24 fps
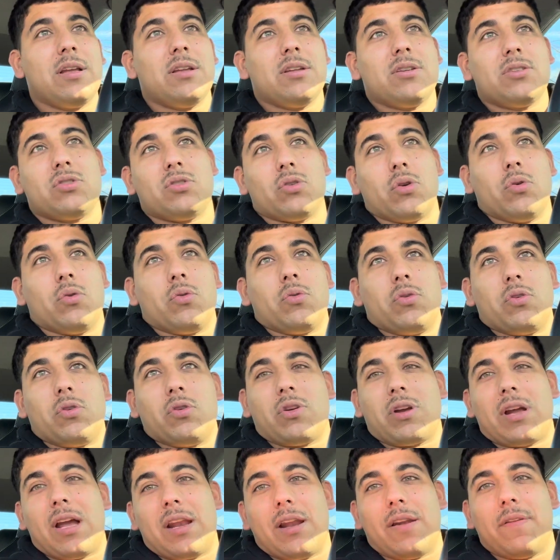So you're
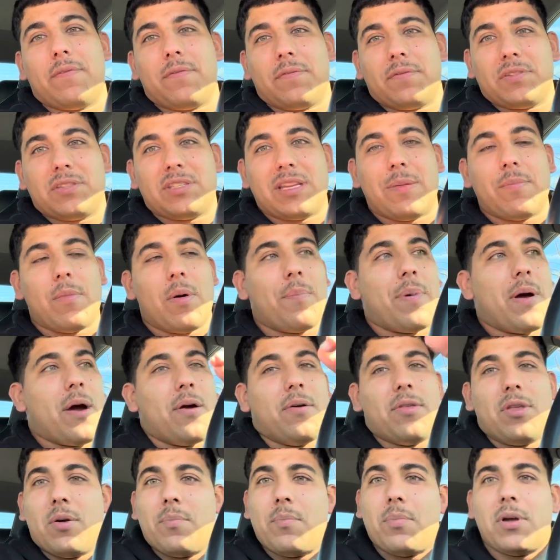kind of same on power
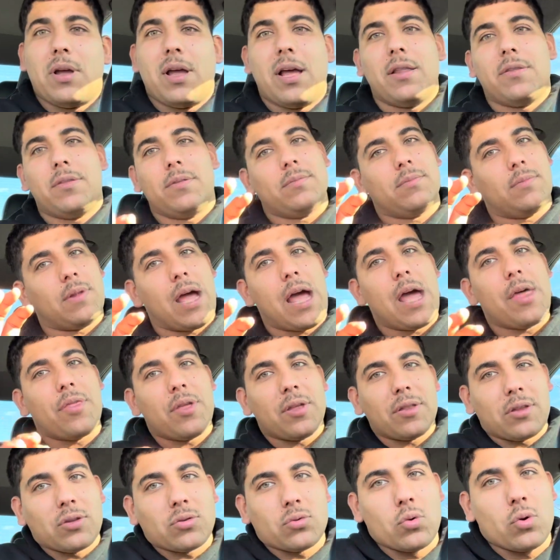there, but I think
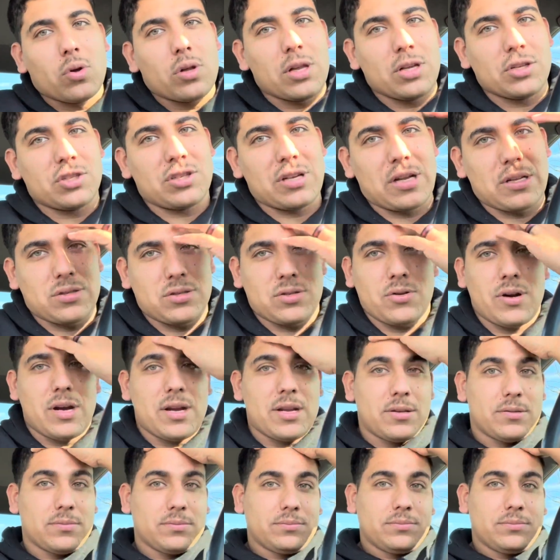the dual clutch sounds great.